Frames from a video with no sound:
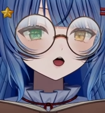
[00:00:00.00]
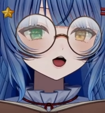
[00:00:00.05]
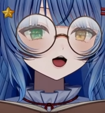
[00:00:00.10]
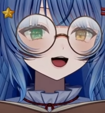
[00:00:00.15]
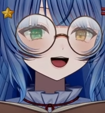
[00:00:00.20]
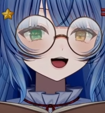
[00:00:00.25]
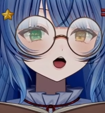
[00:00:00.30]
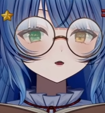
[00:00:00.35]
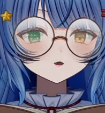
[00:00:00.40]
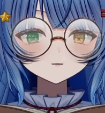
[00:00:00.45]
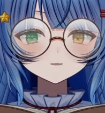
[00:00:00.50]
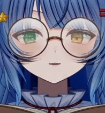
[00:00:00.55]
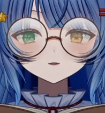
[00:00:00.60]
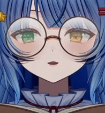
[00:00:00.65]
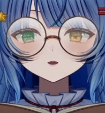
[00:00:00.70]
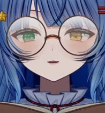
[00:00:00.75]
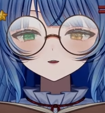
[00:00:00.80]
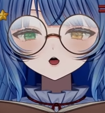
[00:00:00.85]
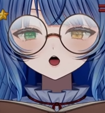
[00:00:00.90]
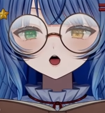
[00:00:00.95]

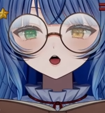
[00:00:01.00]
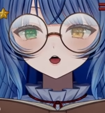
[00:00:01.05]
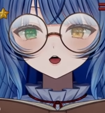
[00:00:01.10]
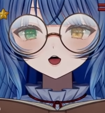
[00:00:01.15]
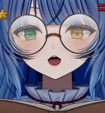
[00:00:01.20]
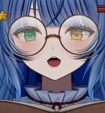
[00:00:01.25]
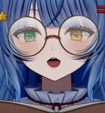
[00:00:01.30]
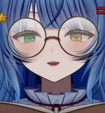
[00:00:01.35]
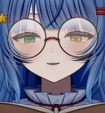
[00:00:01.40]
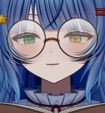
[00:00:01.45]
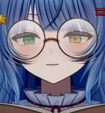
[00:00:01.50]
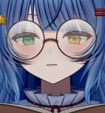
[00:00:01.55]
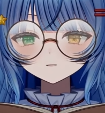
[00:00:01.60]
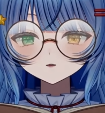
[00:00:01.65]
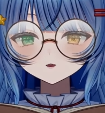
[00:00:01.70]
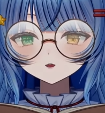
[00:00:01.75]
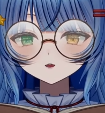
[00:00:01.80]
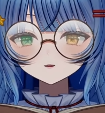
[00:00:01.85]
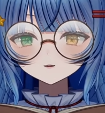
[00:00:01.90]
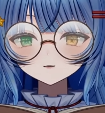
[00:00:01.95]
However, not
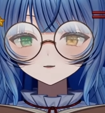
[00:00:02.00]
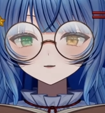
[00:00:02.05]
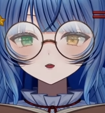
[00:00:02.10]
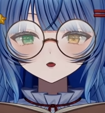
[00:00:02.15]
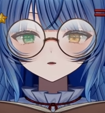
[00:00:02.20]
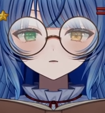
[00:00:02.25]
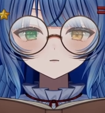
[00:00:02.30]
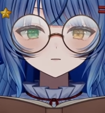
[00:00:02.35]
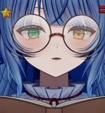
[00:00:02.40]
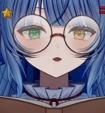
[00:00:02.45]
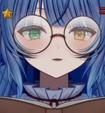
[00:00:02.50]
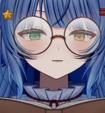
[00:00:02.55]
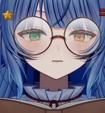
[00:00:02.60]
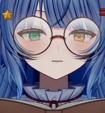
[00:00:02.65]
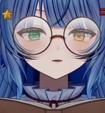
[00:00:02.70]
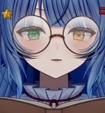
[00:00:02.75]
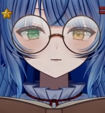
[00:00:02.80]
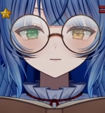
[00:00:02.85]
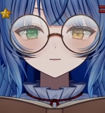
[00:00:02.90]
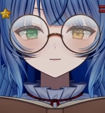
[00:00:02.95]
everyone knows other
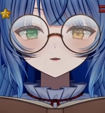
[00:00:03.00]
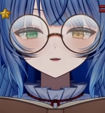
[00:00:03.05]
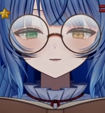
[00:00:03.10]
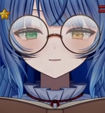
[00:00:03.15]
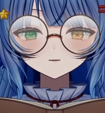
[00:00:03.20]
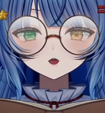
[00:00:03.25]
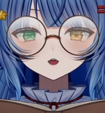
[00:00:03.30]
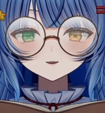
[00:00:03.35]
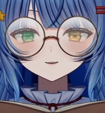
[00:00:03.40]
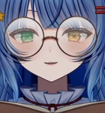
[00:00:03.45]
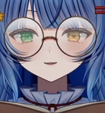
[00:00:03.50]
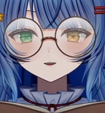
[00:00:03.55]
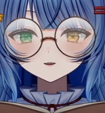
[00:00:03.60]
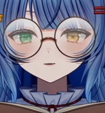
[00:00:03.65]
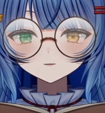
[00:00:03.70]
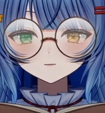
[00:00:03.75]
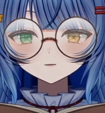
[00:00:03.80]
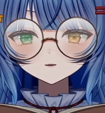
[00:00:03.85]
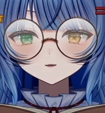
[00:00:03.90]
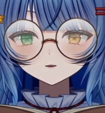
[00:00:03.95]
people that play
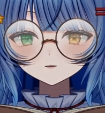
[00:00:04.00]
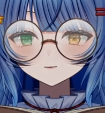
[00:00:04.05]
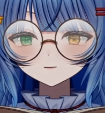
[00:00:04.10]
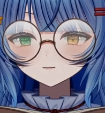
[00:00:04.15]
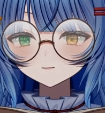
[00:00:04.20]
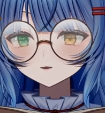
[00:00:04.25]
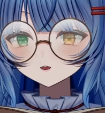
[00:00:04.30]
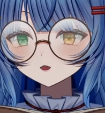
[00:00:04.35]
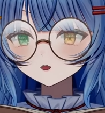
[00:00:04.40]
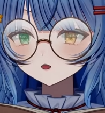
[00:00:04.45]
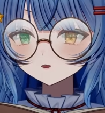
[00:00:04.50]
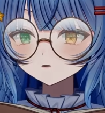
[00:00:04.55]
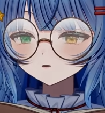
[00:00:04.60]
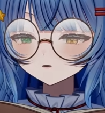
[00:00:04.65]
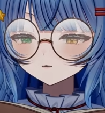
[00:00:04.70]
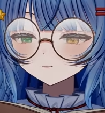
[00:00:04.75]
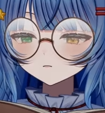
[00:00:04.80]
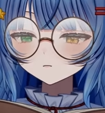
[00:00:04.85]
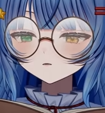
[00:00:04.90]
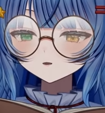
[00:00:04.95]
TTRPGs to make a
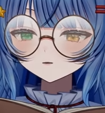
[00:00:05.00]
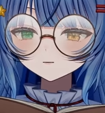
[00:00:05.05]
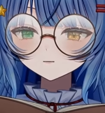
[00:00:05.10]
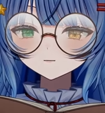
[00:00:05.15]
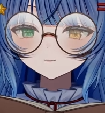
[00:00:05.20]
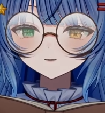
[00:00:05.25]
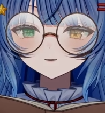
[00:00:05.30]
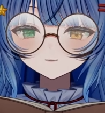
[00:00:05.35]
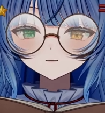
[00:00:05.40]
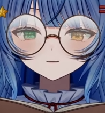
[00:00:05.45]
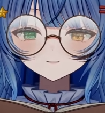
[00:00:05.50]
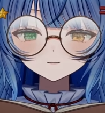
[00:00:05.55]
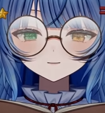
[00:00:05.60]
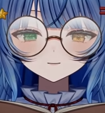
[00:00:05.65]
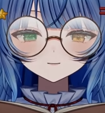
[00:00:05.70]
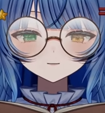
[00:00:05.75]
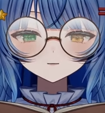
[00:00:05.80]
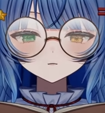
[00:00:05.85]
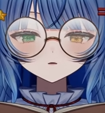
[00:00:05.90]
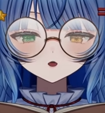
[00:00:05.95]
group, or maybe
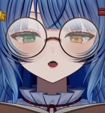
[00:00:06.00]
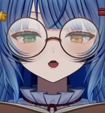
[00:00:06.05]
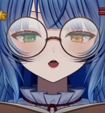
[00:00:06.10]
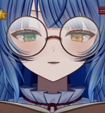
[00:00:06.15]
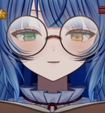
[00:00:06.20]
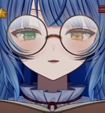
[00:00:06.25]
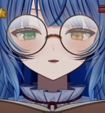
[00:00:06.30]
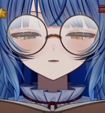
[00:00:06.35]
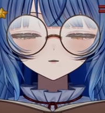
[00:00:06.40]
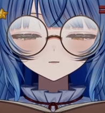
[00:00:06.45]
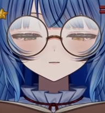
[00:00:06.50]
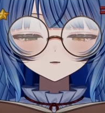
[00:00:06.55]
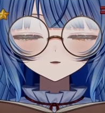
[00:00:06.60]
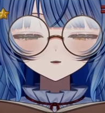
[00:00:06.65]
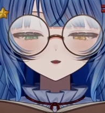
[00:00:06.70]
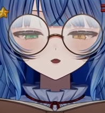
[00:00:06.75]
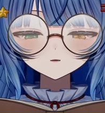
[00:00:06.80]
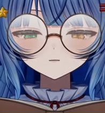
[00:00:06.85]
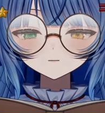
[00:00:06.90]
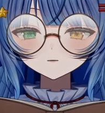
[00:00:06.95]
you have a group where
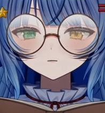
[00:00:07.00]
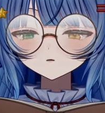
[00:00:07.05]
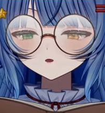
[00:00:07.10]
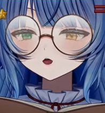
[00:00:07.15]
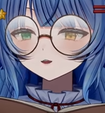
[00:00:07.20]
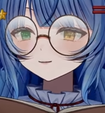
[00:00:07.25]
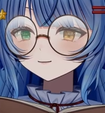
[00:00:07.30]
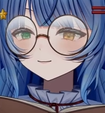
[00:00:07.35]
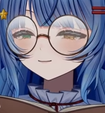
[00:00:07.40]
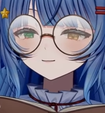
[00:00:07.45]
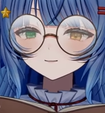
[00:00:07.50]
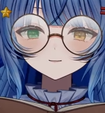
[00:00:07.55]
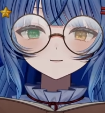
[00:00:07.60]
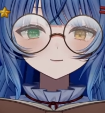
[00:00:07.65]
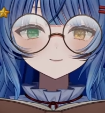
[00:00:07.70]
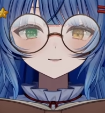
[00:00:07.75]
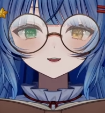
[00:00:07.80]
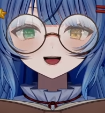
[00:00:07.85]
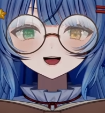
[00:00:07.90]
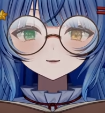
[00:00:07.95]
nobody wants to be the
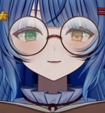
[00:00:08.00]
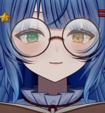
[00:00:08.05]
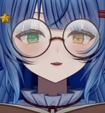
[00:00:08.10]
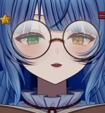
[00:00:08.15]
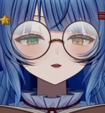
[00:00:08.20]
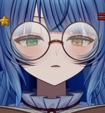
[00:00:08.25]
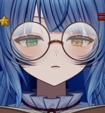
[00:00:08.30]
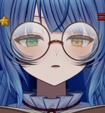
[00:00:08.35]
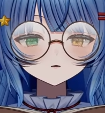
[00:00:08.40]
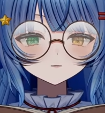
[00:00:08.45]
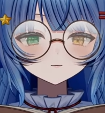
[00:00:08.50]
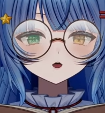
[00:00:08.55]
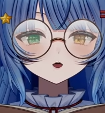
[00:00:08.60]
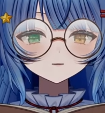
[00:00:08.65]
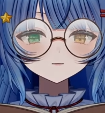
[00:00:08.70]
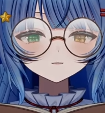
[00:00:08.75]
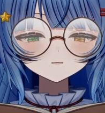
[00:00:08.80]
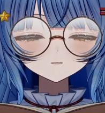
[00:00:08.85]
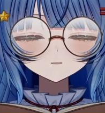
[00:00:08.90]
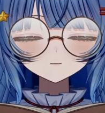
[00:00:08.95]
DM. They don't want to
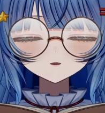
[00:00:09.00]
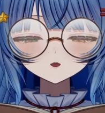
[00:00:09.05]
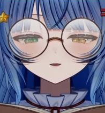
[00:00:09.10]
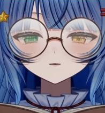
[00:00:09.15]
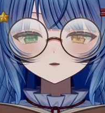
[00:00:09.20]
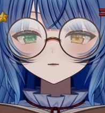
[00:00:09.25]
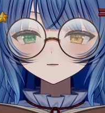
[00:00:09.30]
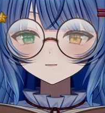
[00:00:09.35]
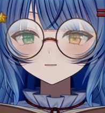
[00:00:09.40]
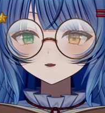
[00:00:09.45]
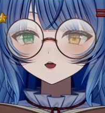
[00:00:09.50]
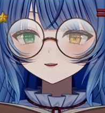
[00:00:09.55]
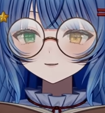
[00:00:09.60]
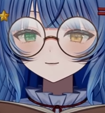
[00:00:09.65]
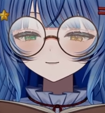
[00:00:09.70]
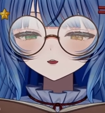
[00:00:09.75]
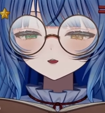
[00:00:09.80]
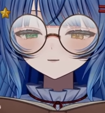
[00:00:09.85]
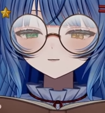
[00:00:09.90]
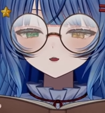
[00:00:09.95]
have to prepare all of that
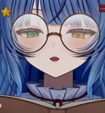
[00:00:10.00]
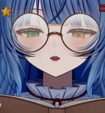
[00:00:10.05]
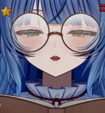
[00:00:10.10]
stuff.